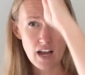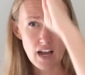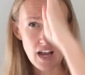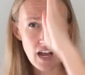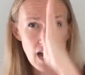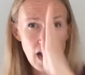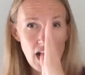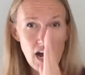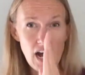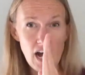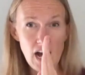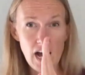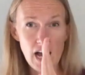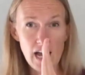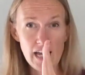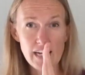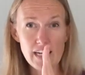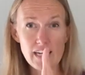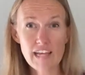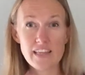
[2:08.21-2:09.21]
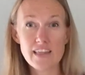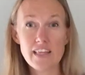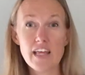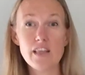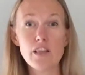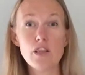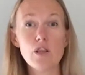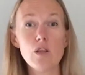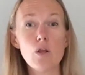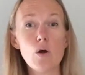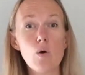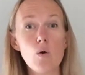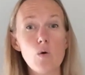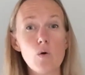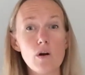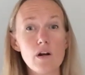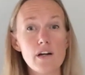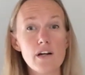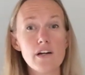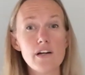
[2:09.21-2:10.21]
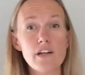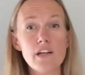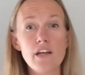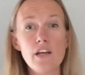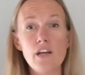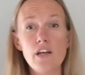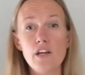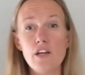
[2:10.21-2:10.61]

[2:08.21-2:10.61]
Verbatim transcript: God, and then Lord,